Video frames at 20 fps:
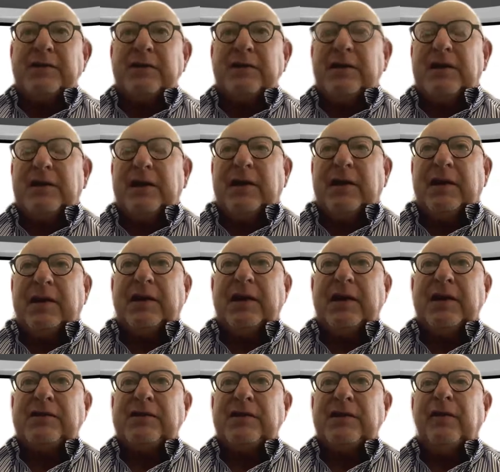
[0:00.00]
syndicate
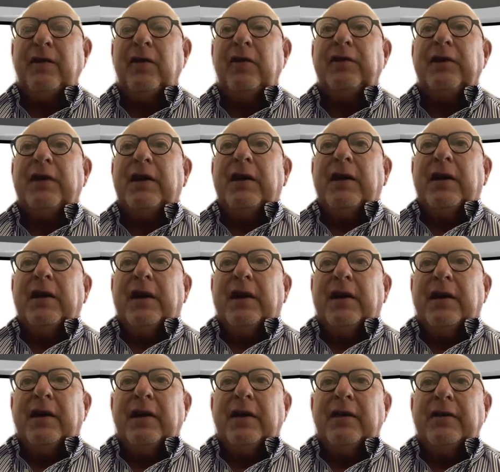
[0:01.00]
gets involved,
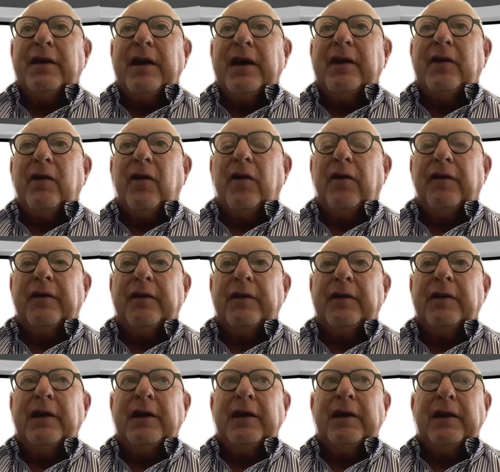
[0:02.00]
they
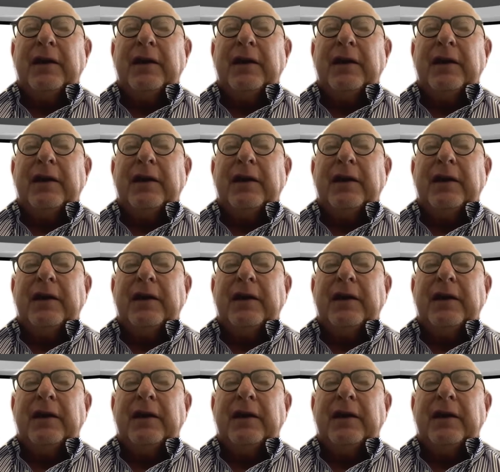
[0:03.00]
often